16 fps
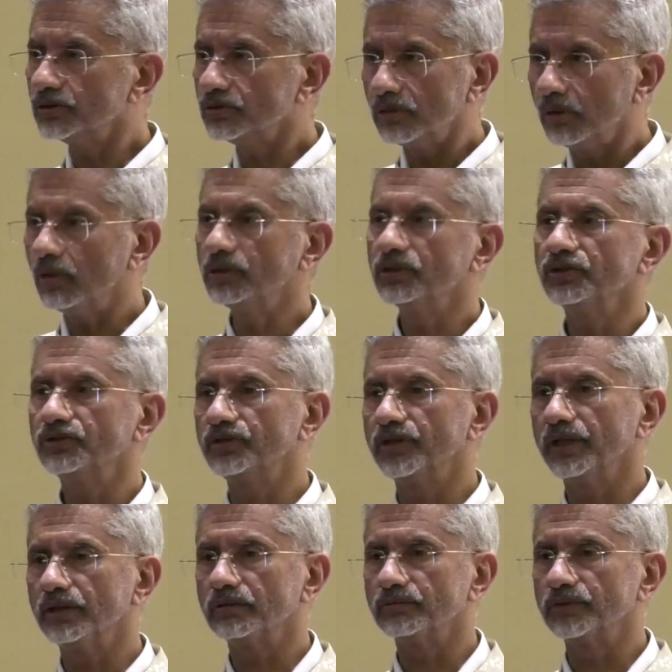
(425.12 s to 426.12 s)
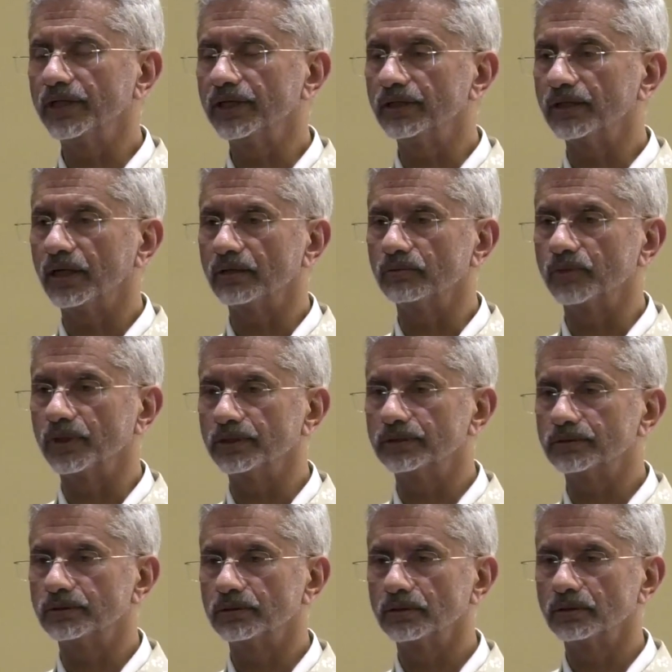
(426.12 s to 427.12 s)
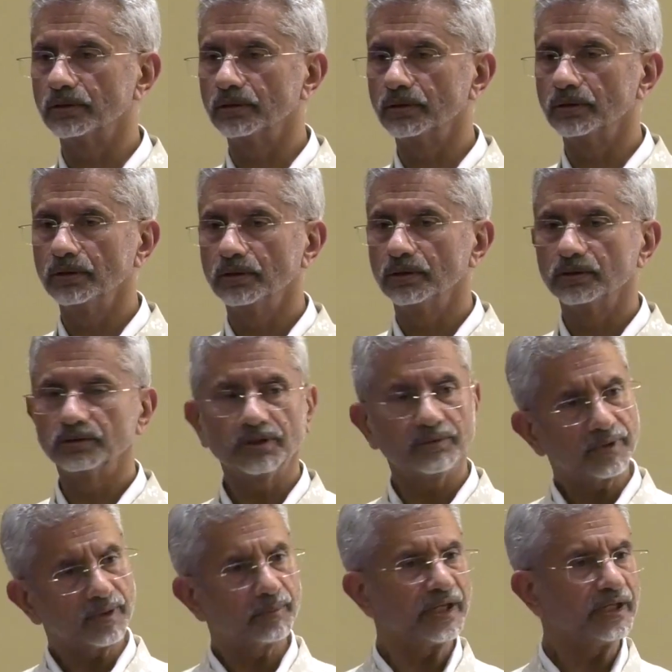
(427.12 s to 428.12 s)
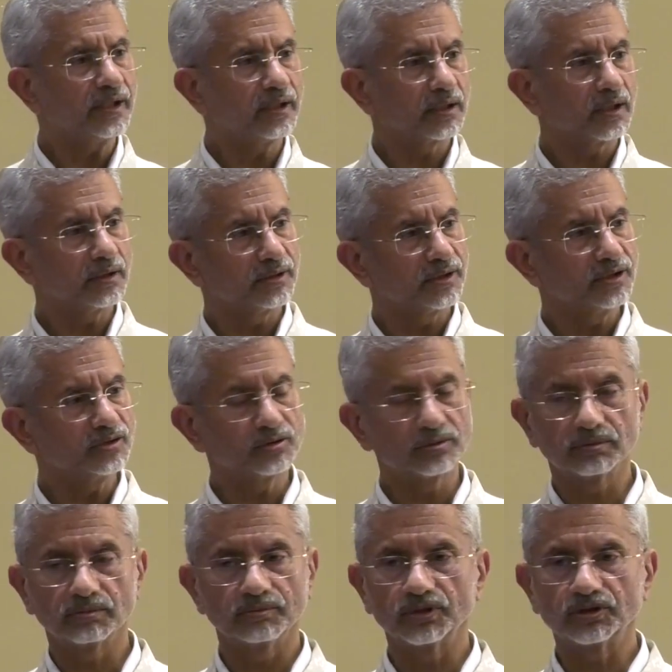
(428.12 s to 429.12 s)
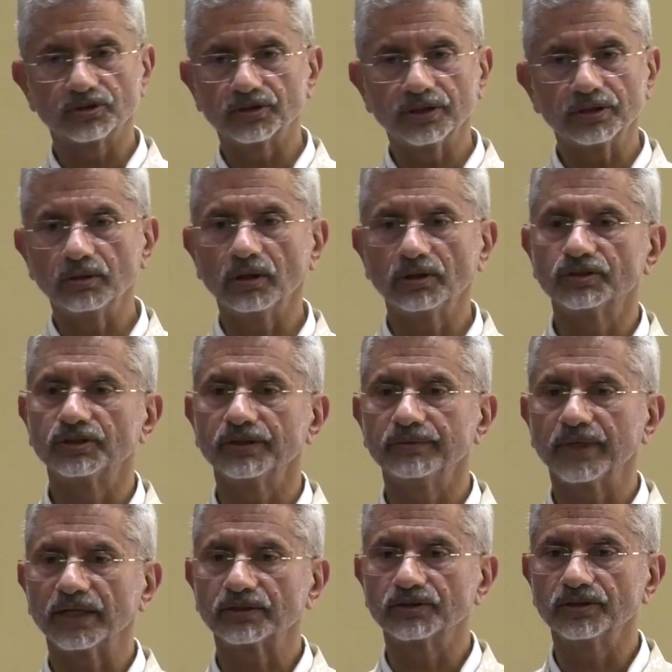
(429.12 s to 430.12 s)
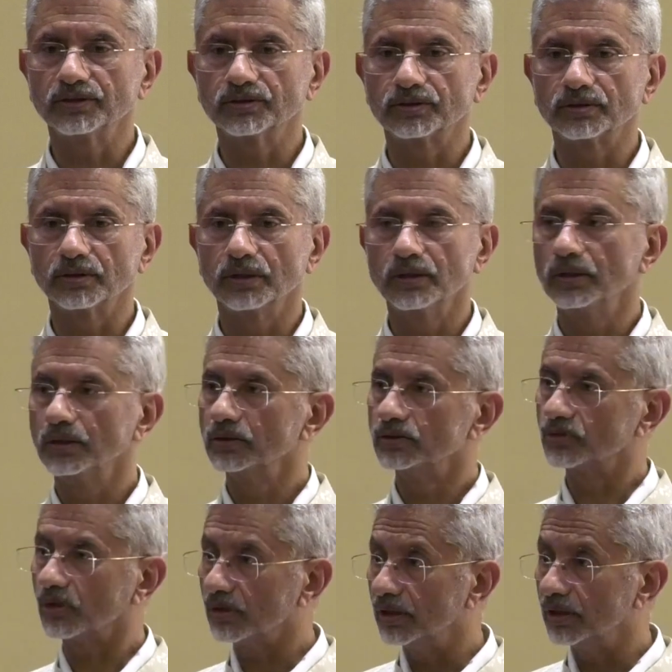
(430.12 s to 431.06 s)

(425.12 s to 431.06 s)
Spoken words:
is not the state of the entire world. There were many countries which did not see vaccines, saw